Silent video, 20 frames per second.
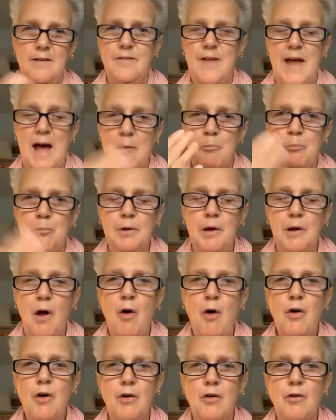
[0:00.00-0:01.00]
That
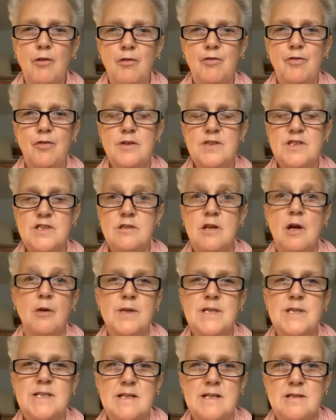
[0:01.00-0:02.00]
block of
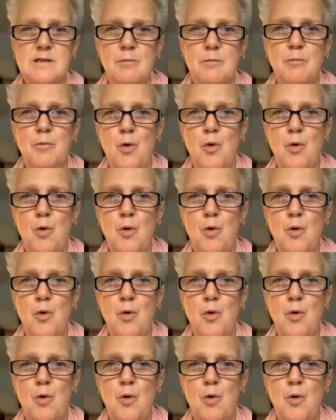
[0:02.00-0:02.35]
stoicism